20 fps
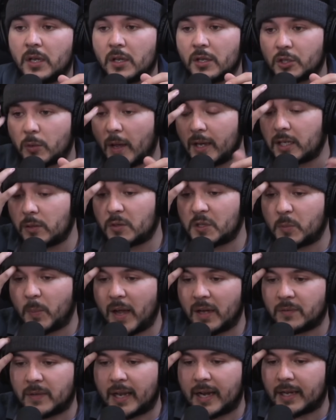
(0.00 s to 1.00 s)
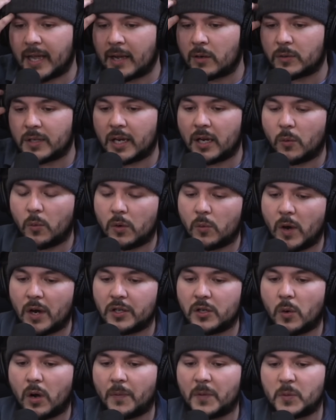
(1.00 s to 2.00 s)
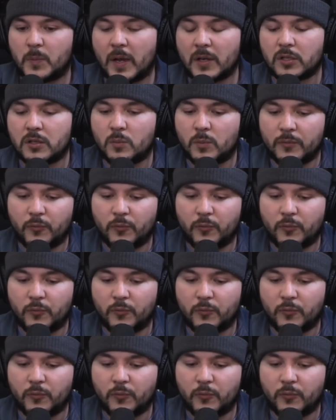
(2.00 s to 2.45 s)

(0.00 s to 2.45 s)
So I can respect that. I don't care where you are on the spectrum.